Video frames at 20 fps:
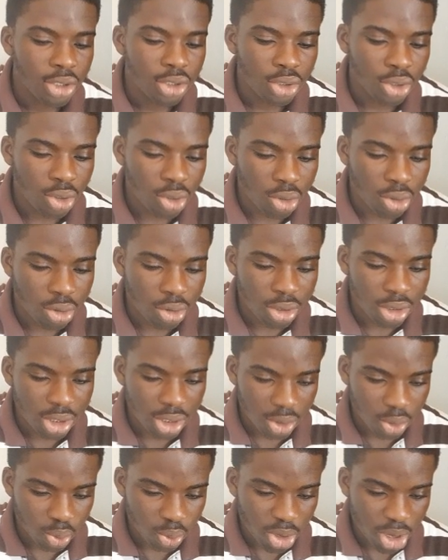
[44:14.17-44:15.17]
So
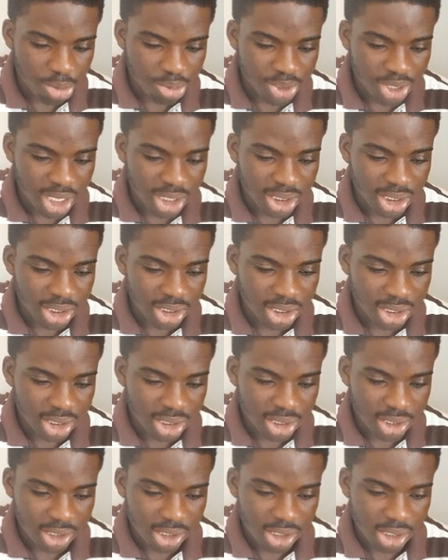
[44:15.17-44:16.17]
web search
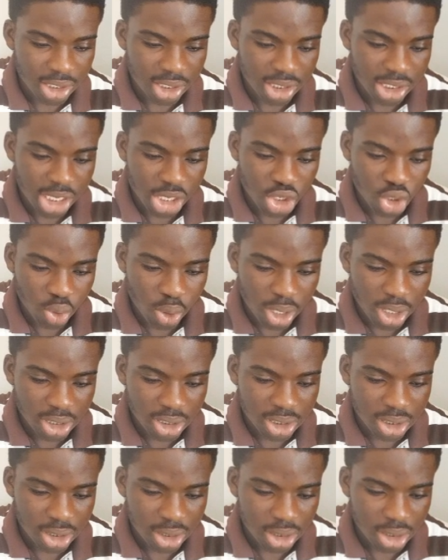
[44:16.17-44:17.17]
engines in the
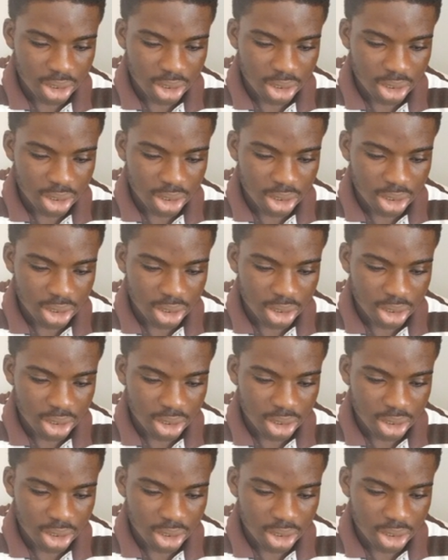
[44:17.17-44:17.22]
US,